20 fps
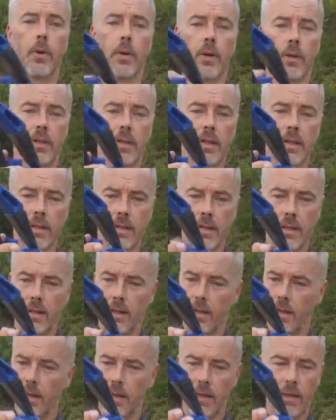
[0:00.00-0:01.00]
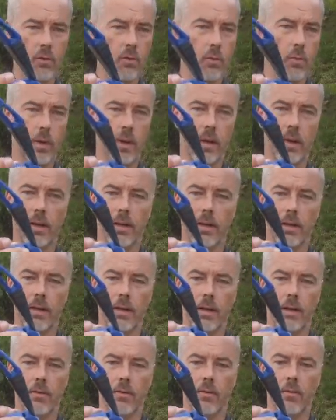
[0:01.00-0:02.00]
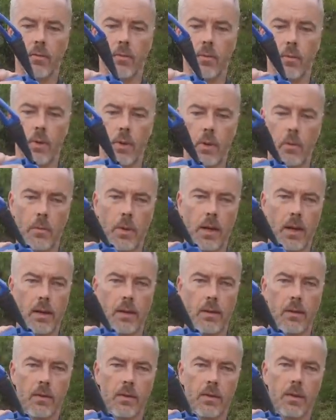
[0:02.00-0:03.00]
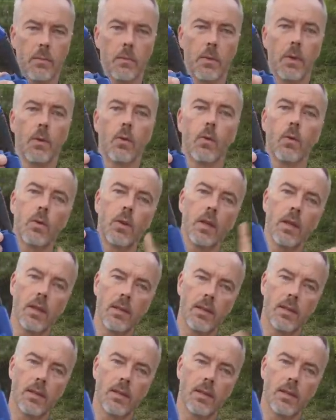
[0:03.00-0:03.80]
parts inside need to be held down with a magnet or something, or the